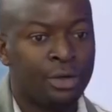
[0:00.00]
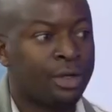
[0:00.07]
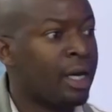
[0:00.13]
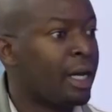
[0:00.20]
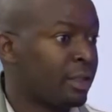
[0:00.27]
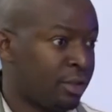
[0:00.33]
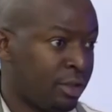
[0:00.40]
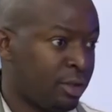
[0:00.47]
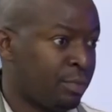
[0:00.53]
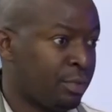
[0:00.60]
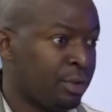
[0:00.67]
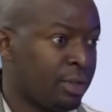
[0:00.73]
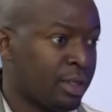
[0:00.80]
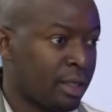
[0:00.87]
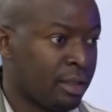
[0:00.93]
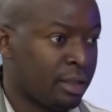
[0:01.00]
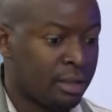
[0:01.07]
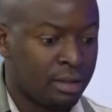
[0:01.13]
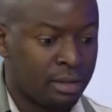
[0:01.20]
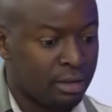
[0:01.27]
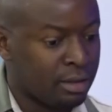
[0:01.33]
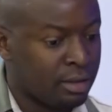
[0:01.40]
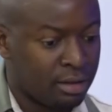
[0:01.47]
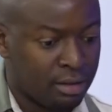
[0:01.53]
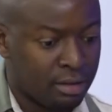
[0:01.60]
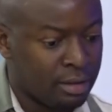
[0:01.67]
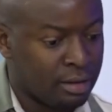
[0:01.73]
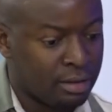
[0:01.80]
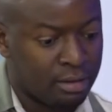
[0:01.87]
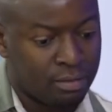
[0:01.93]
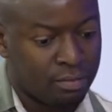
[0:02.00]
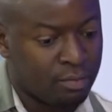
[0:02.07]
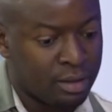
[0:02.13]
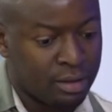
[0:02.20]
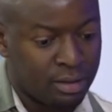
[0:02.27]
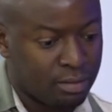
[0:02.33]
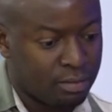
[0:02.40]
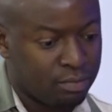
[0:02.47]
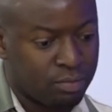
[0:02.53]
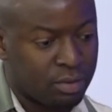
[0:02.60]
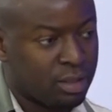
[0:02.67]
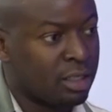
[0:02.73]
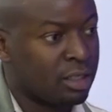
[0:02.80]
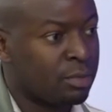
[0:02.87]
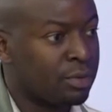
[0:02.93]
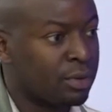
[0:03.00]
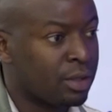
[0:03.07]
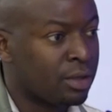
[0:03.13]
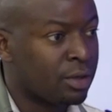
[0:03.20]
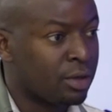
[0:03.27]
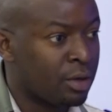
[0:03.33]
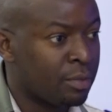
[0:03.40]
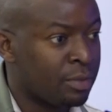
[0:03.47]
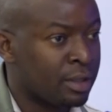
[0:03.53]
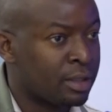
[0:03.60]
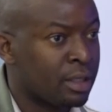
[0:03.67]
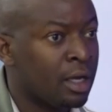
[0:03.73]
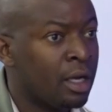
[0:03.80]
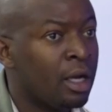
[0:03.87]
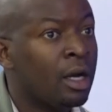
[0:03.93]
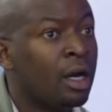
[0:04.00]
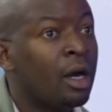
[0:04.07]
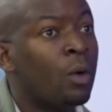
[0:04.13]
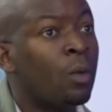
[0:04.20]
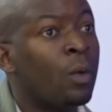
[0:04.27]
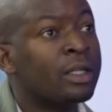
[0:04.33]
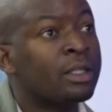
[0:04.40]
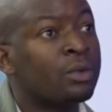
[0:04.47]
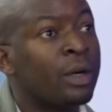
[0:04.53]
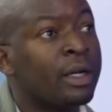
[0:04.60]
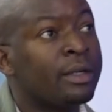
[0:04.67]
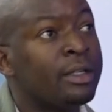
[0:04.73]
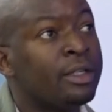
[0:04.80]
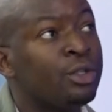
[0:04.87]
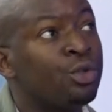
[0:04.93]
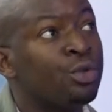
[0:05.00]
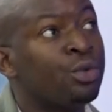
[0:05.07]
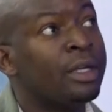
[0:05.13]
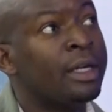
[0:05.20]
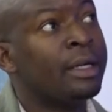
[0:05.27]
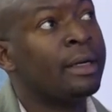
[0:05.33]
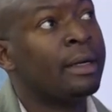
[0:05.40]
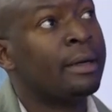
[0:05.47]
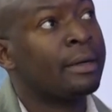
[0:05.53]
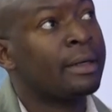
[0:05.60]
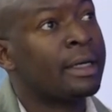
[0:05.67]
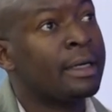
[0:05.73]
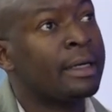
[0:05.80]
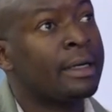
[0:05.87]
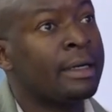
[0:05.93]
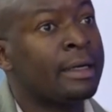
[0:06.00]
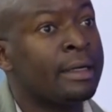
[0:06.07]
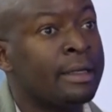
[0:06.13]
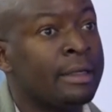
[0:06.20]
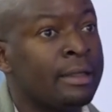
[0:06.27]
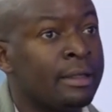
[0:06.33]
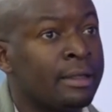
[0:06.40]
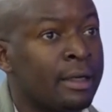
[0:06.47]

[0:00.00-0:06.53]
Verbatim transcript: You can't dispute it. Right. It's, it's, it's, it's textbook economics. Mm -hmm. Right. What, what needs to then kick in is